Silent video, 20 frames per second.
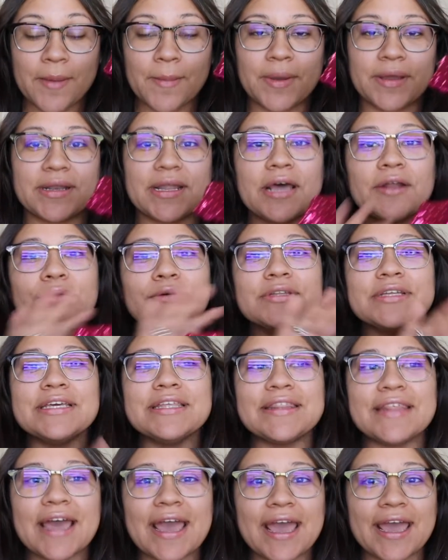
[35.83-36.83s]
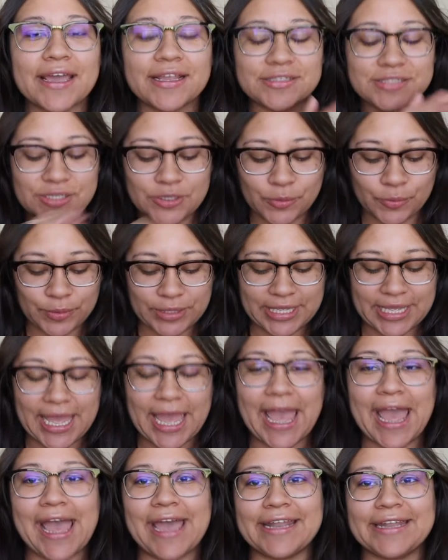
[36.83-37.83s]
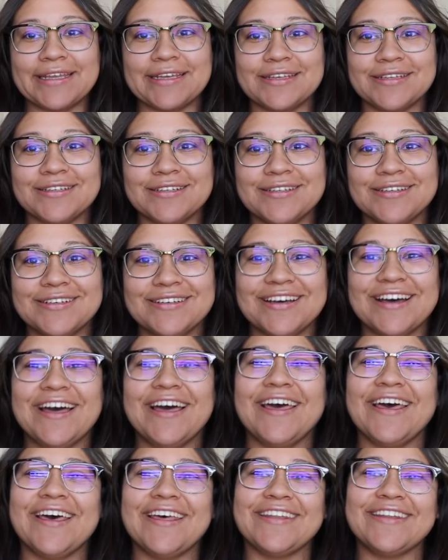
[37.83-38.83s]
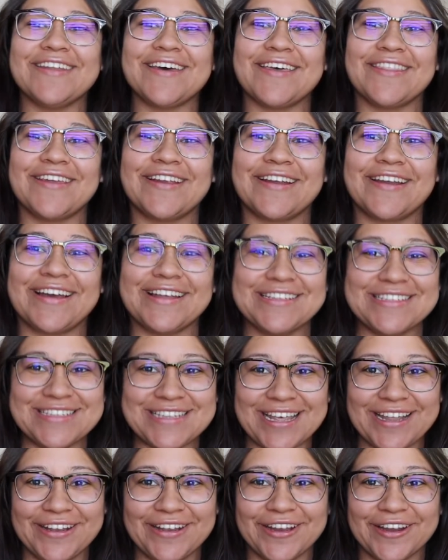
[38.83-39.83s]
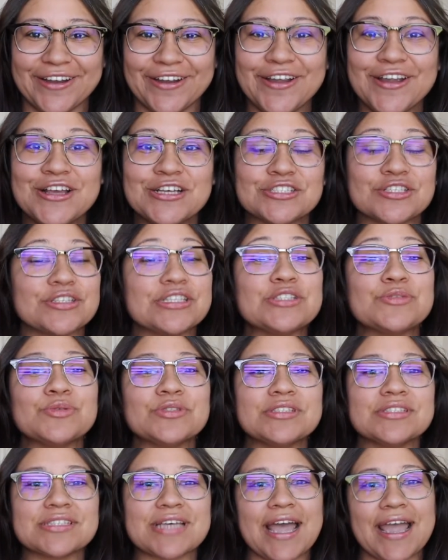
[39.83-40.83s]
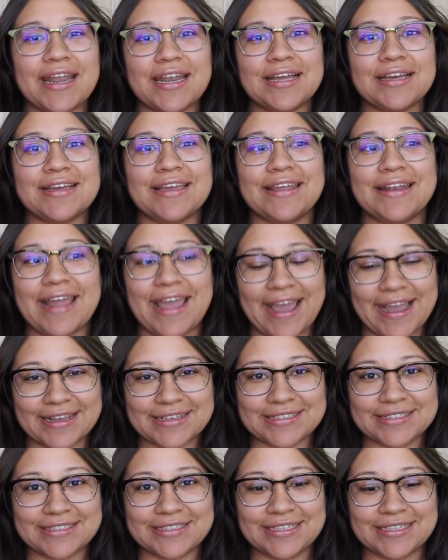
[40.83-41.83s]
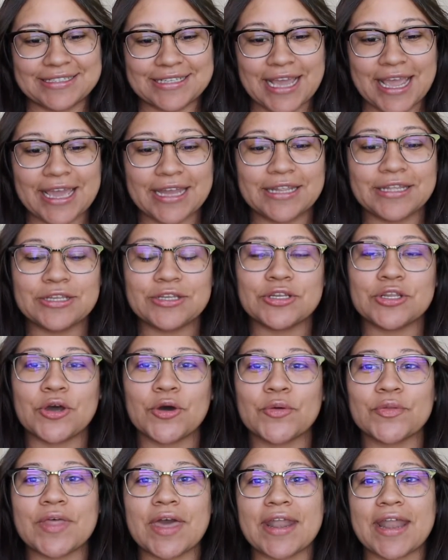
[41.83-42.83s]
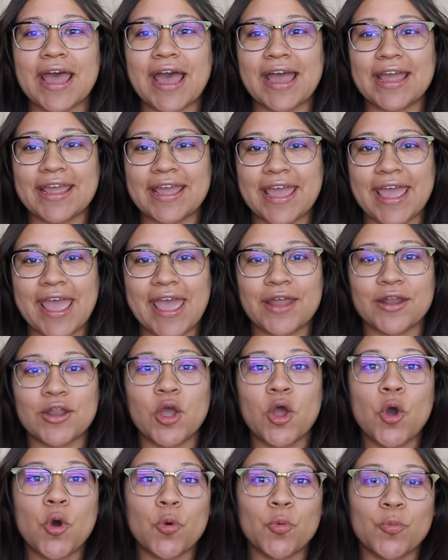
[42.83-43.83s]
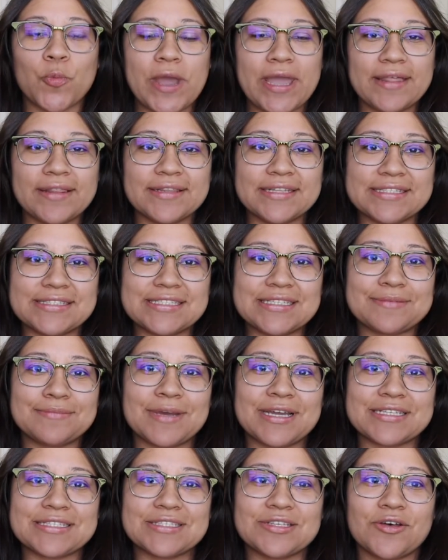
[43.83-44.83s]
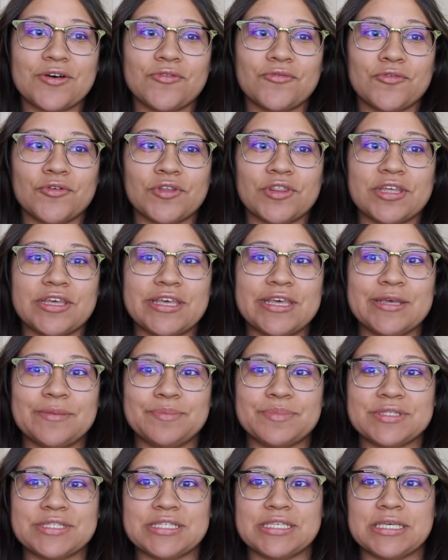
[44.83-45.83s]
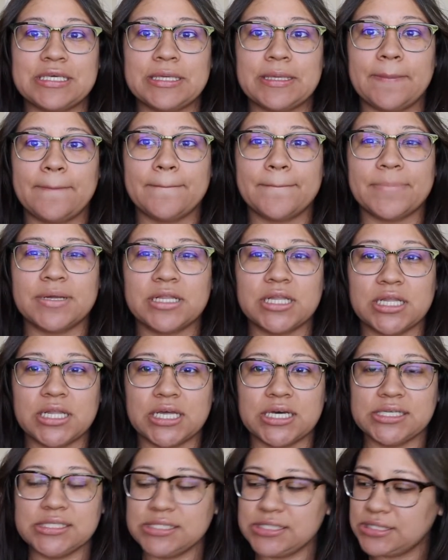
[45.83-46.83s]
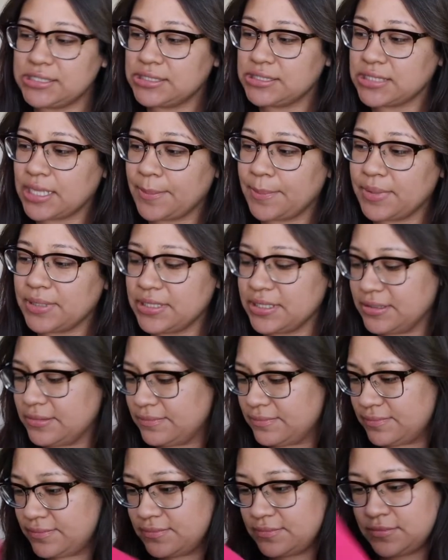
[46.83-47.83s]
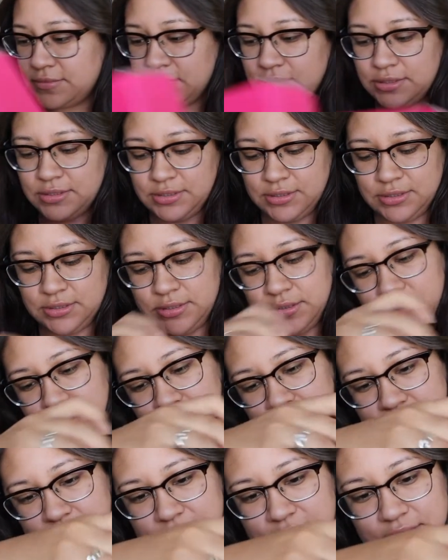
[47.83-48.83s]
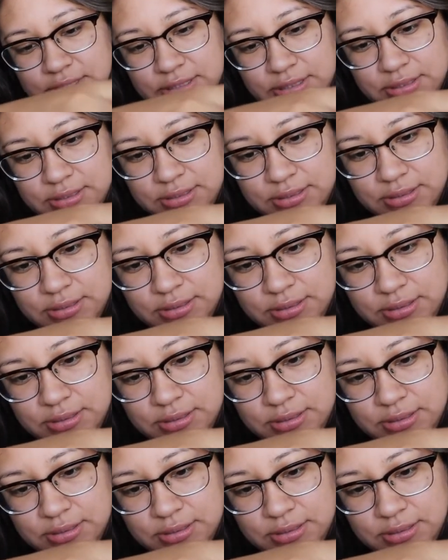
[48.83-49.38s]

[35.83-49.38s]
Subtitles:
But not only that, we added another contender. So this was kind of an accident. I didn't know that I had waitlisted myself for the IPSY Plus, I believe. Is this?